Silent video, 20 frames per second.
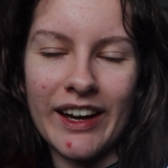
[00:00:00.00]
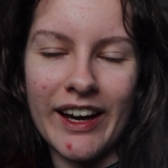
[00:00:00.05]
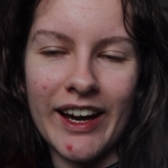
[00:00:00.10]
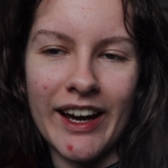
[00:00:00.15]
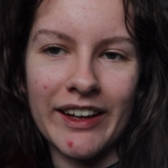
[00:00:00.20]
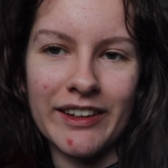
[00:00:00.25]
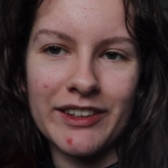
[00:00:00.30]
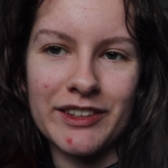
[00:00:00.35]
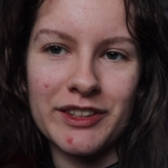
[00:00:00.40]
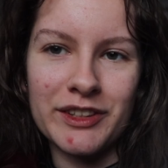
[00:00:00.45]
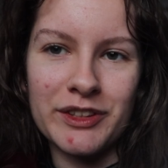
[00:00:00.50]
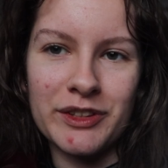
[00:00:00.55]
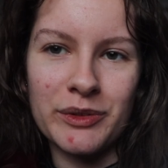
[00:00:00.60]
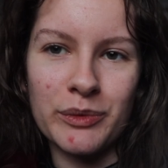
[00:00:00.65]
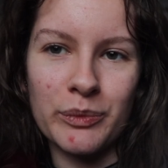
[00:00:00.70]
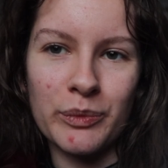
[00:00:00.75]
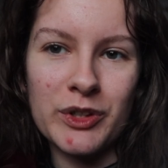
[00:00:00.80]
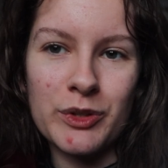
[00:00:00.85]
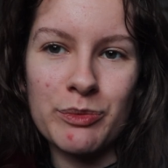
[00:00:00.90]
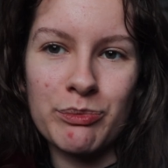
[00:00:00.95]
and
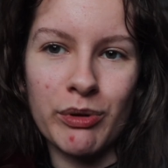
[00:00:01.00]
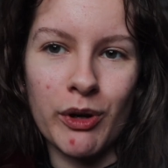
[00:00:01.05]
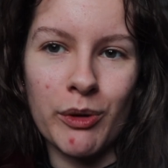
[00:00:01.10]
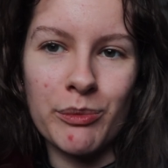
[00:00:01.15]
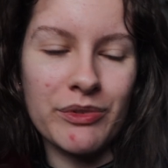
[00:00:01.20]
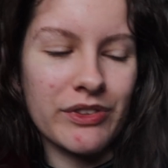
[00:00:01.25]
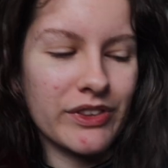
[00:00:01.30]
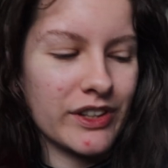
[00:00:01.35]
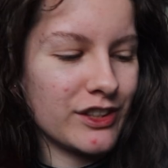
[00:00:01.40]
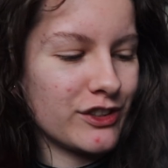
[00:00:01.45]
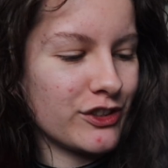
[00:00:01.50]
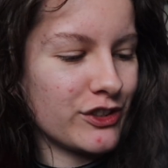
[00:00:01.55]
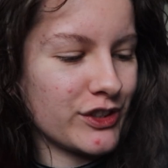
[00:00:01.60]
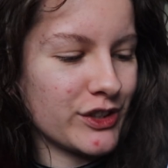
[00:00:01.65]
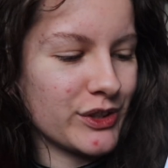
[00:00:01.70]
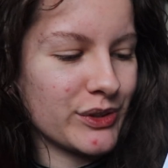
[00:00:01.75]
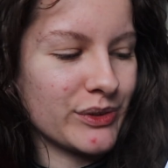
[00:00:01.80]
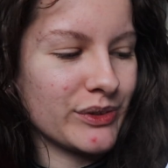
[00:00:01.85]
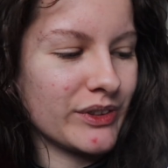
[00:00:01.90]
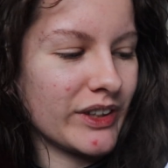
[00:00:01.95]
which prompts they
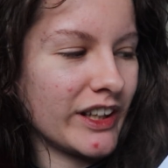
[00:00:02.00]
do,